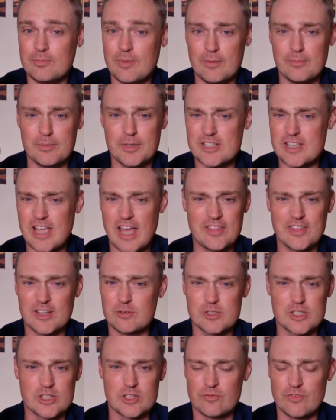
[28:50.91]
because I think it
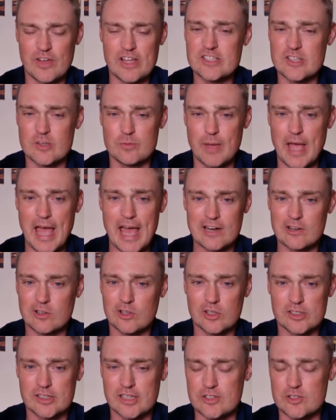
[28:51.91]
was a defensive
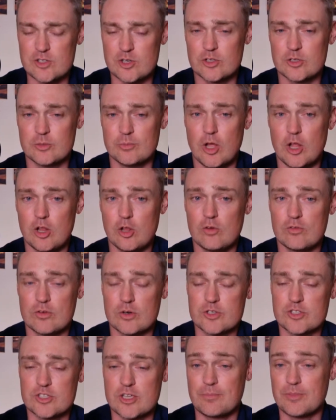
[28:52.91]
battle and they turned the ball over or
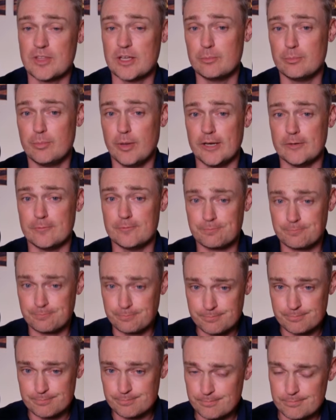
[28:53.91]
something, but
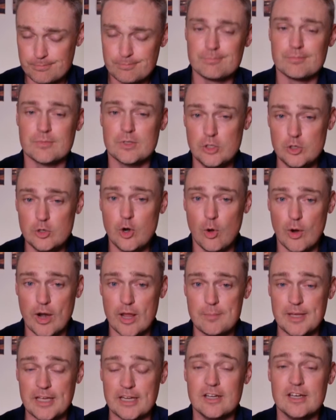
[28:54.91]
you know what I
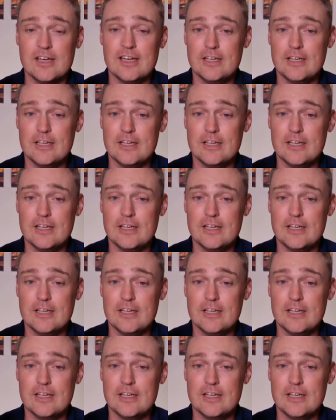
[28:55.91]
mean?